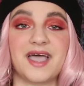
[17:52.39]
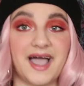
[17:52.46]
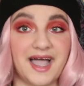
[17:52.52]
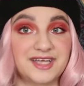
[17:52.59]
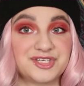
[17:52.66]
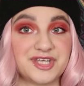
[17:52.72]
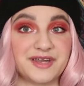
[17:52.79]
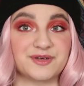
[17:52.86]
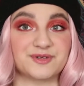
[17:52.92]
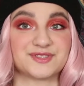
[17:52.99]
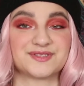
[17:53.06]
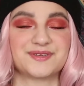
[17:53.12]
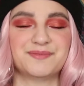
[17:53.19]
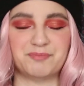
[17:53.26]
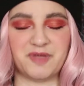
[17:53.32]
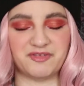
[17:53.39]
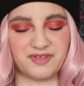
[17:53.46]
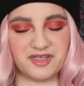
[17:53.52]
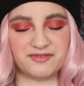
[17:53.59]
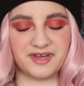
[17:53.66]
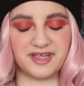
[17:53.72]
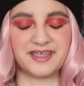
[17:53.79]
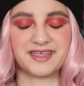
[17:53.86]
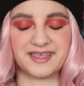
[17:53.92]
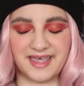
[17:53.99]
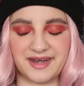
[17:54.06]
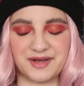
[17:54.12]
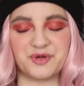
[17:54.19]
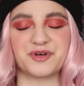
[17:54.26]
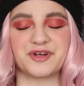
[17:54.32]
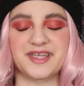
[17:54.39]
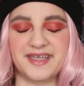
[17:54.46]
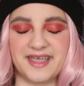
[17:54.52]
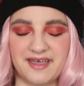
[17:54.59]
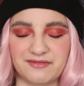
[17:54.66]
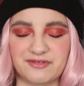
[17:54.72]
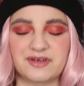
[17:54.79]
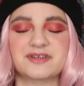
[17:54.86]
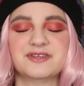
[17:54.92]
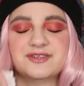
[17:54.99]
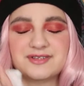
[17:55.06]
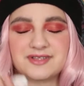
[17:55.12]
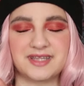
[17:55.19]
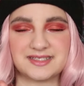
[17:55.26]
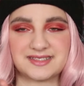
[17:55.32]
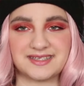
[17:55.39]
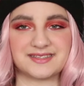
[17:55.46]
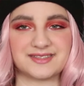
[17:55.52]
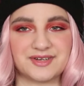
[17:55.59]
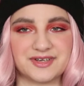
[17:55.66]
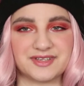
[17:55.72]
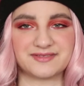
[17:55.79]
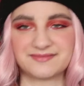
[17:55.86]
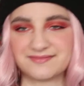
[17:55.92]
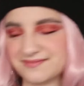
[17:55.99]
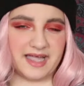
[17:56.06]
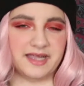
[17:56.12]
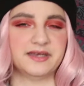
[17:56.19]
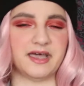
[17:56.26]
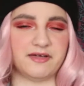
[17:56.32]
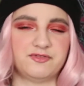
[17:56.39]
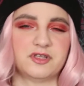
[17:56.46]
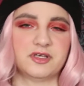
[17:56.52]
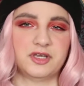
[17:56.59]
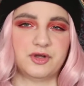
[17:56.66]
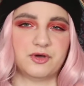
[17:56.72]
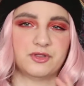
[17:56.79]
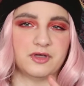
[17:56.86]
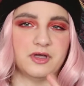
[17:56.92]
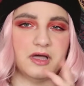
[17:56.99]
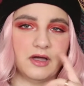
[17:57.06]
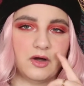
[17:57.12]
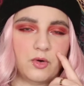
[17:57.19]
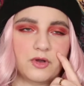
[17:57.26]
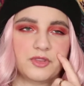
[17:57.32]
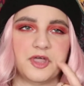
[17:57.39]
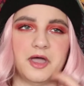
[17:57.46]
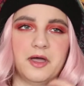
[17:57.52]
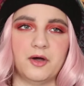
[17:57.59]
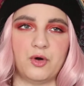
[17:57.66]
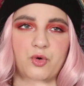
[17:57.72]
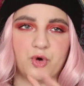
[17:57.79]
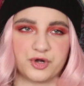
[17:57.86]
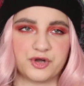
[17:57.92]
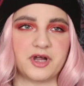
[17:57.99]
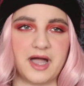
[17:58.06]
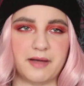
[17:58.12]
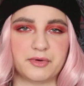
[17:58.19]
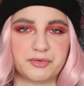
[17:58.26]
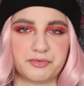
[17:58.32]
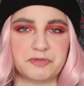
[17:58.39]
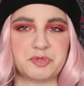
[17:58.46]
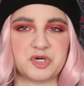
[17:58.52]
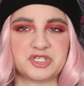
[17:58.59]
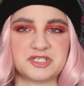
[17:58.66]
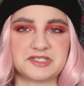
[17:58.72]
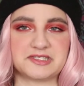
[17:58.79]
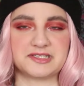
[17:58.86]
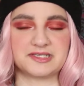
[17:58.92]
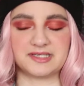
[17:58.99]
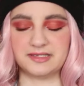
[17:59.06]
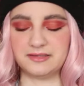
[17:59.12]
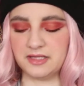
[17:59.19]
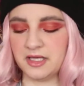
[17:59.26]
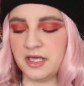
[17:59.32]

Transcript: Eyeshadows. My favorite category ever. Let's get started. I definitely know the order I would repurchase this in.